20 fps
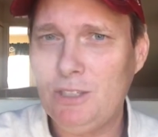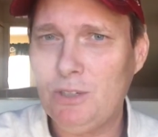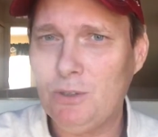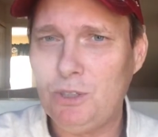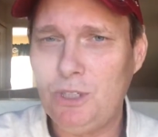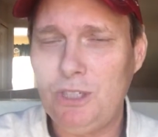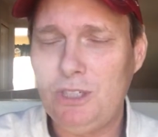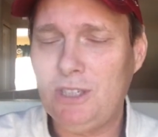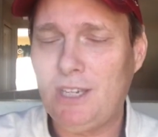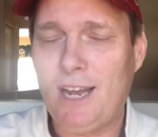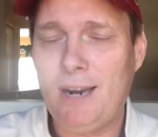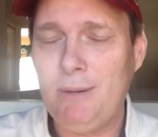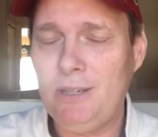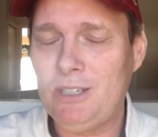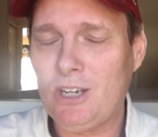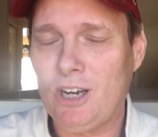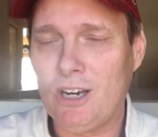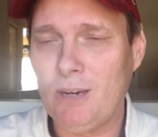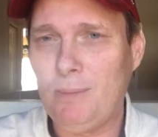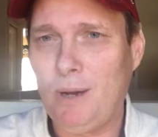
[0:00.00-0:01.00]
So she's got to be
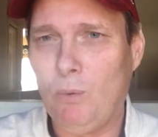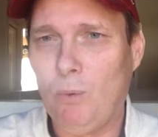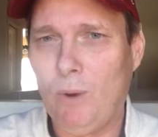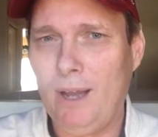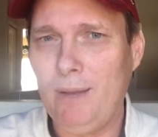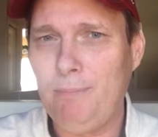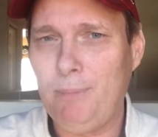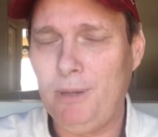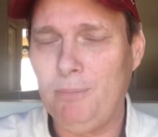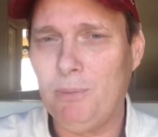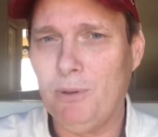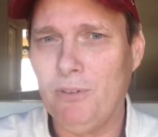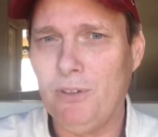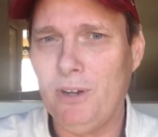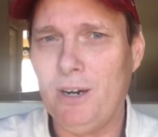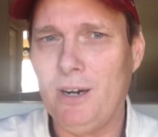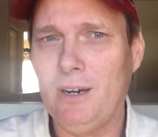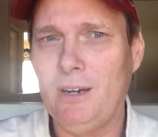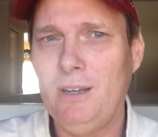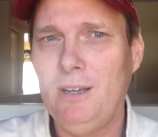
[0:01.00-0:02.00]
talking about white people
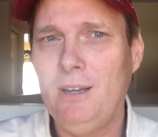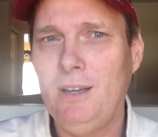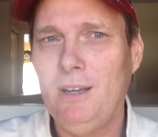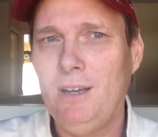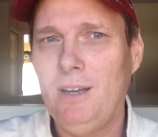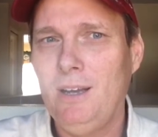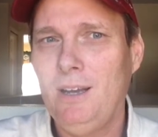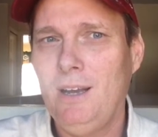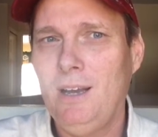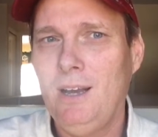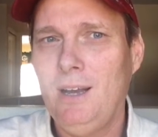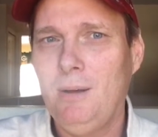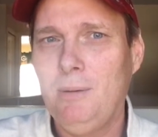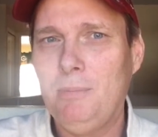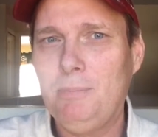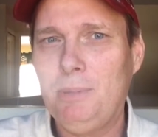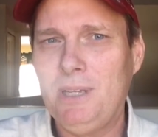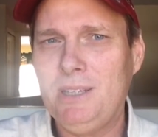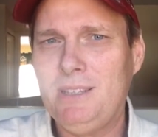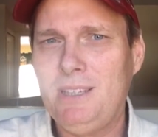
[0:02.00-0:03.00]
there.
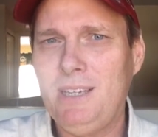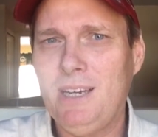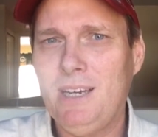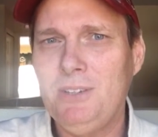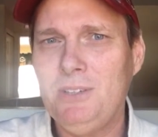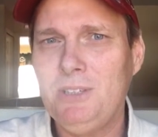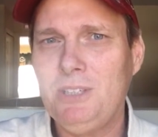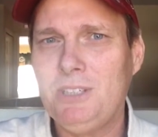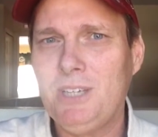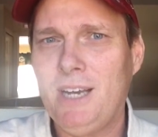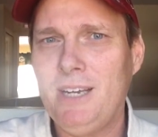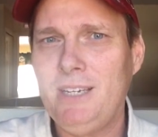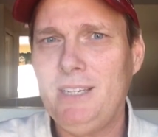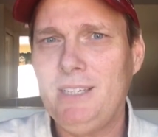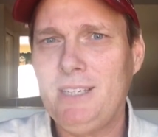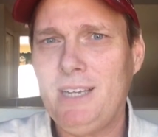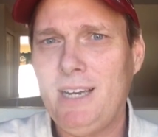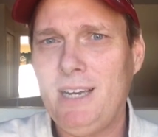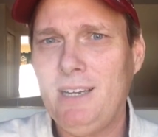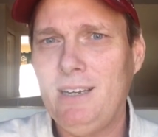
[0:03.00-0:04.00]
But the other side
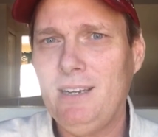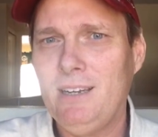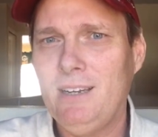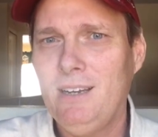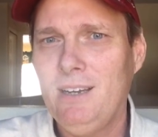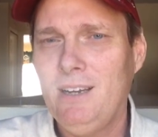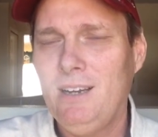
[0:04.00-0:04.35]
is that